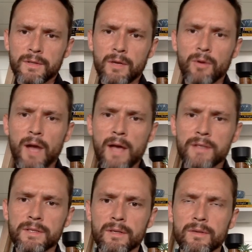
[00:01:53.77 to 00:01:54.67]
They were
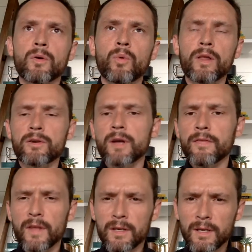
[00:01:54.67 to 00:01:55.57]
asked whether or
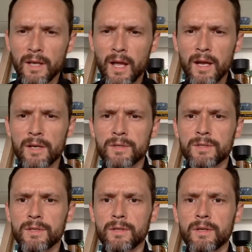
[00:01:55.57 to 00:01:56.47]
not they had
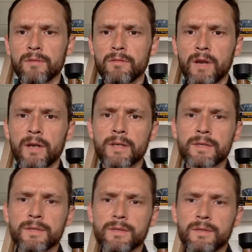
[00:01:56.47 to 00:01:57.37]
engaged in
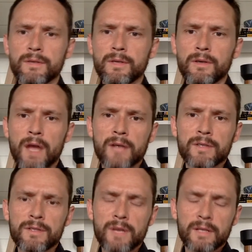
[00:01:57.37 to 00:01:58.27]
various
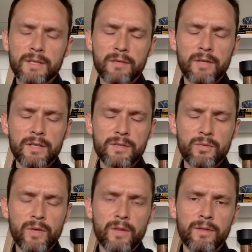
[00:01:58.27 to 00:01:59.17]
interactions or activities
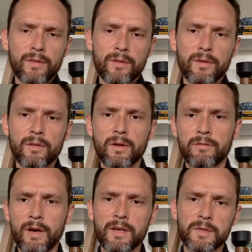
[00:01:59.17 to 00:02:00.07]
with their
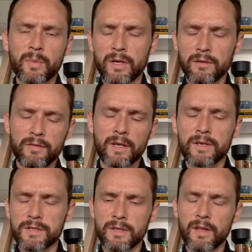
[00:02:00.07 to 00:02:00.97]
various parental
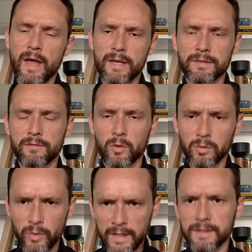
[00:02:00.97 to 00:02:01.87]
figures in the last four
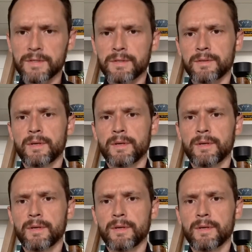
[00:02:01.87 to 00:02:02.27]
weeks.